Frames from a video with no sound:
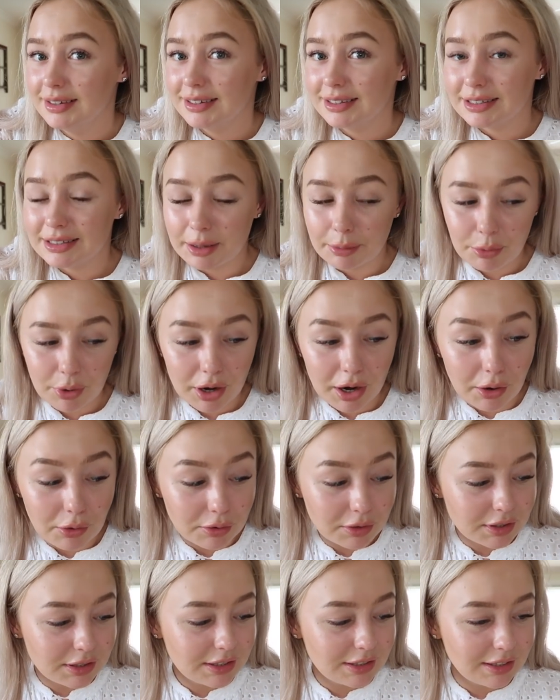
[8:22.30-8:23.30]
somewhere
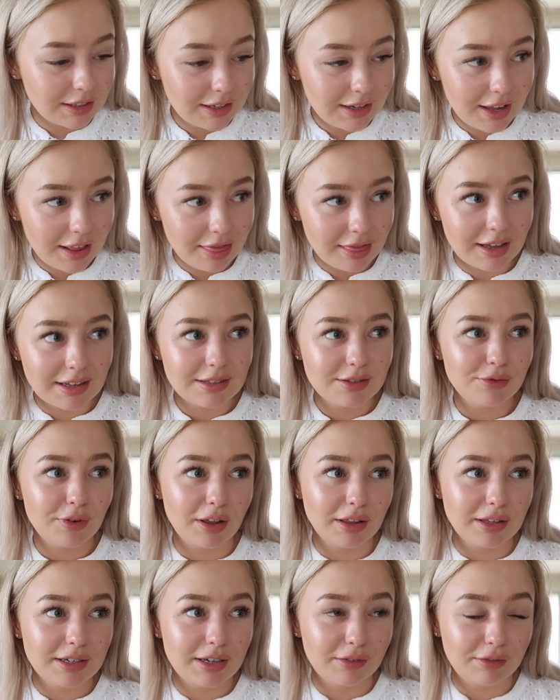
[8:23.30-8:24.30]
else that's
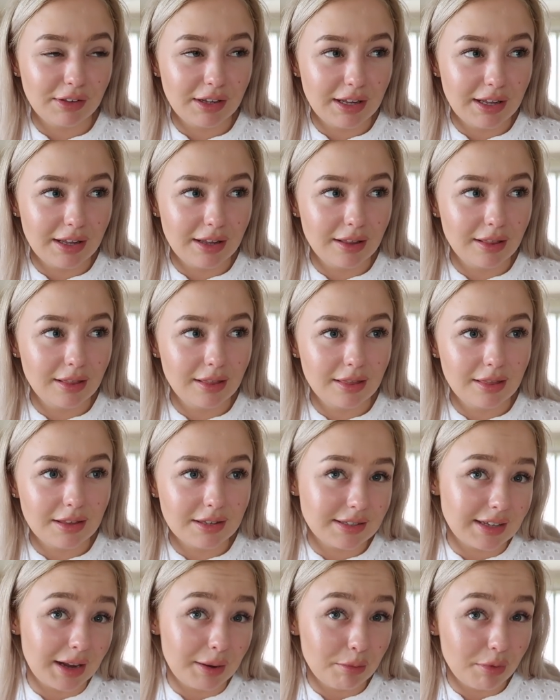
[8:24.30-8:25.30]
relatively the
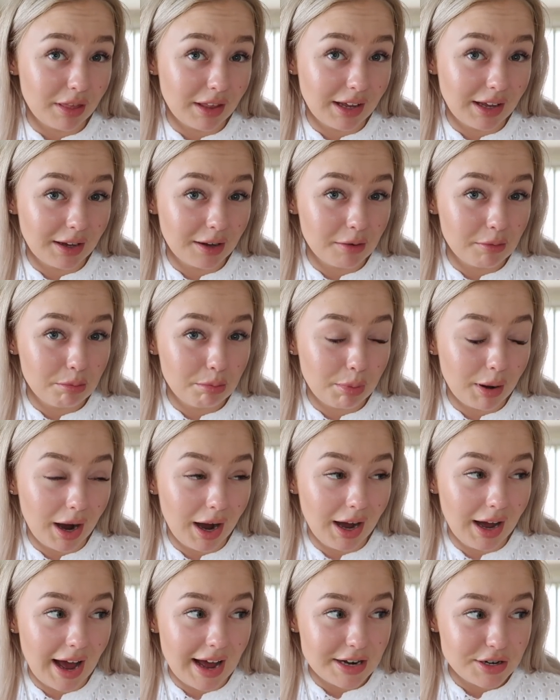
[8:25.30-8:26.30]
same thing,
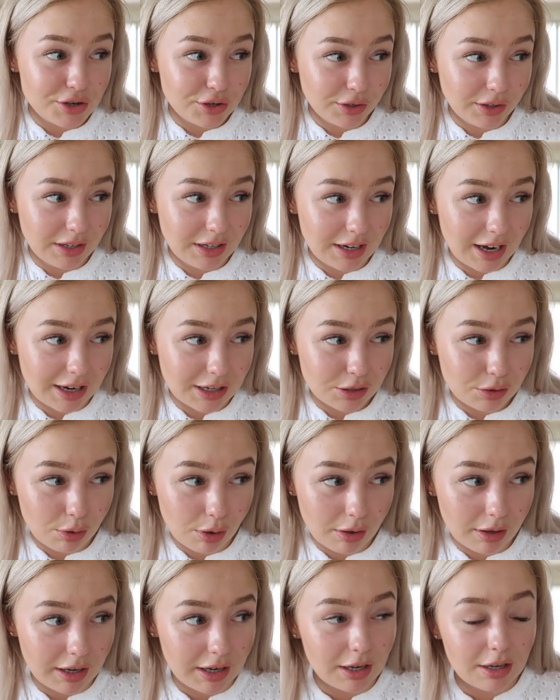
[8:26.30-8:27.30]
but actually nice
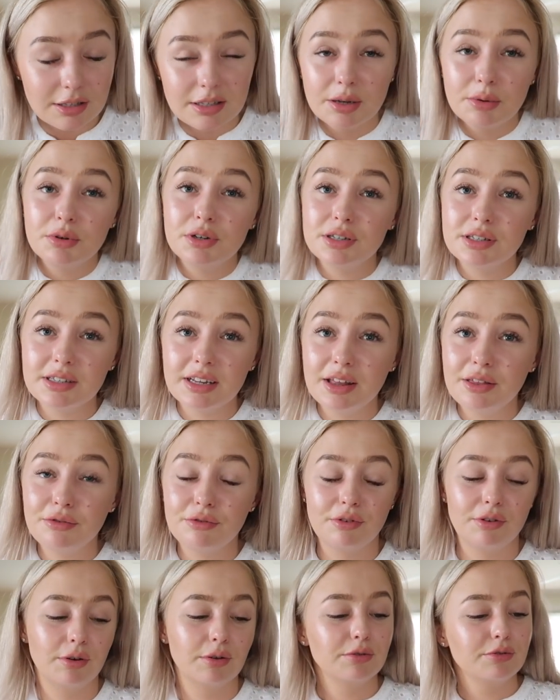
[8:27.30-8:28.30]
quality, because they were just
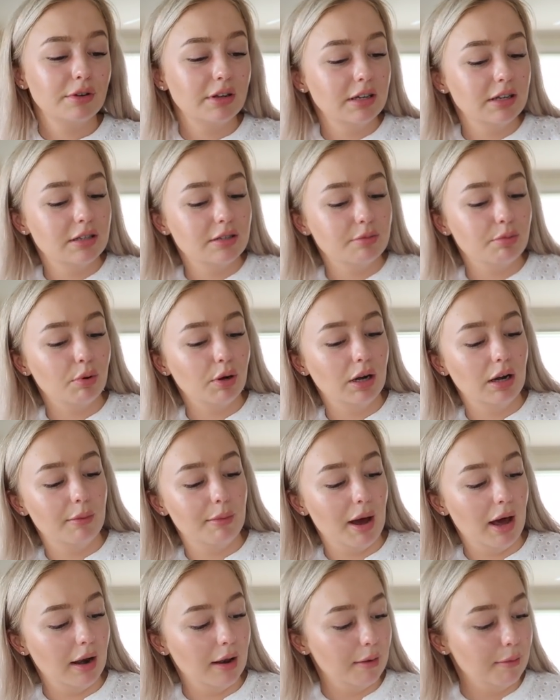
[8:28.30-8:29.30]
see-through and I was really disappointed
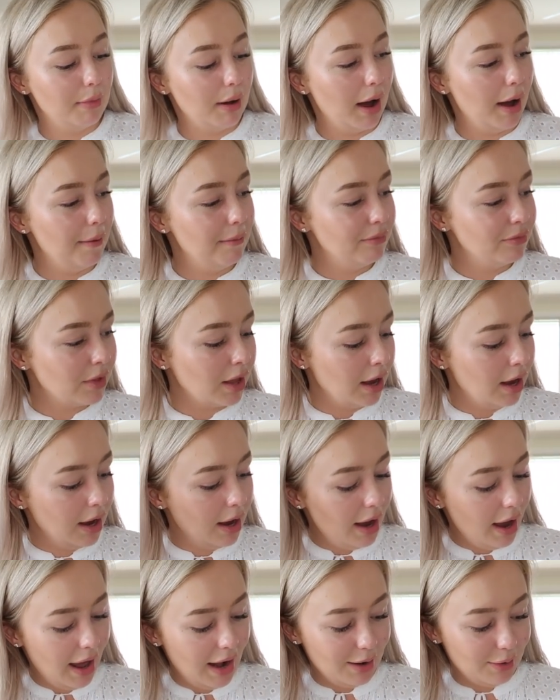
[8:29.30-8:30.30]
about it. But
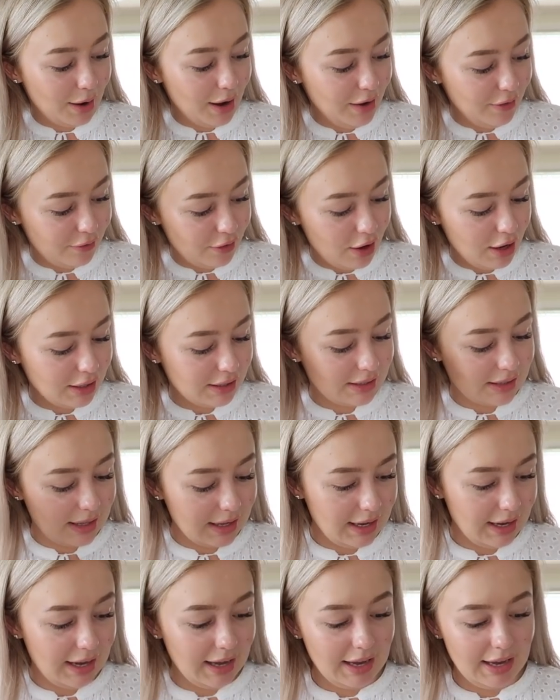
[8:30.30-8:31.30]
anyway, first
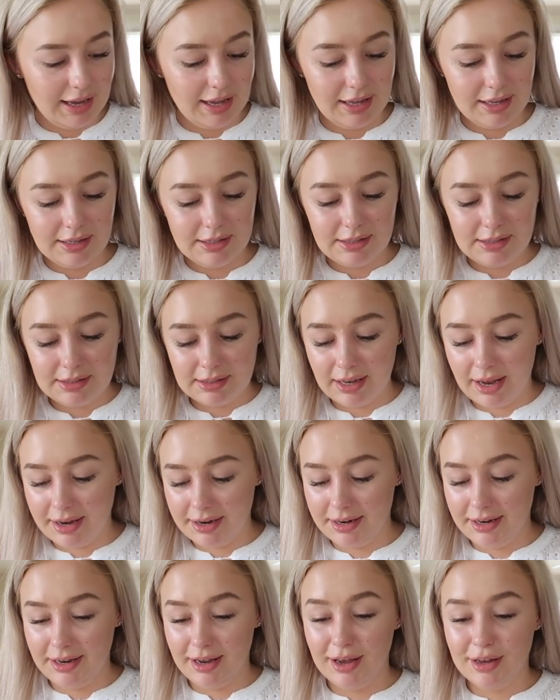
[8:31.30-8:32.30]
thing is
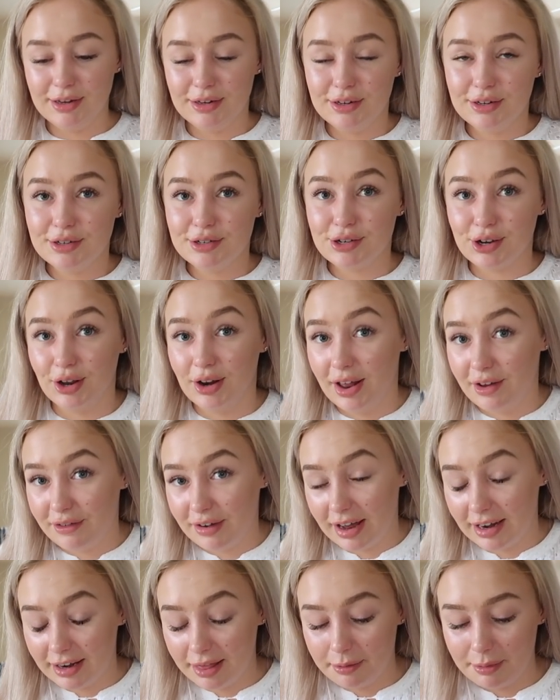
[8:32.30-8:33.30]
a shirt I
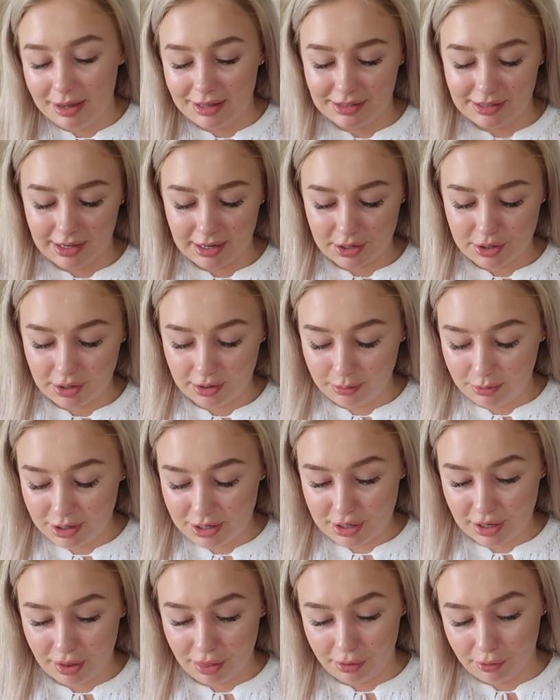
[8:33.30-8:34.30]
found in the men's section,
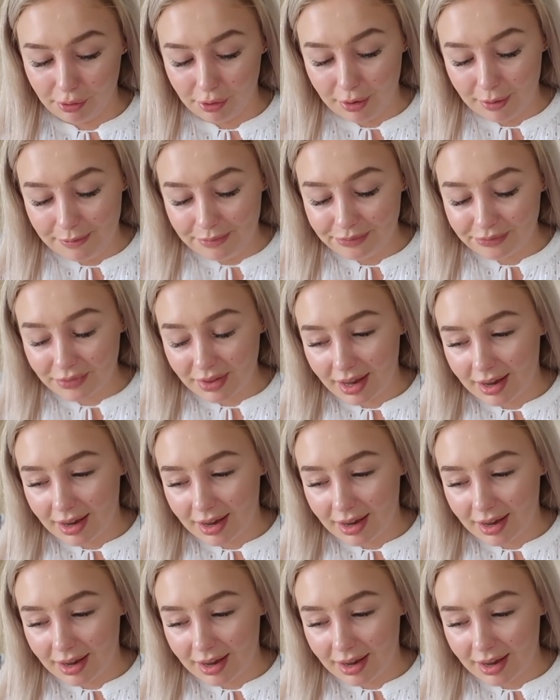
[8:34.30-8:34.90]
which I thought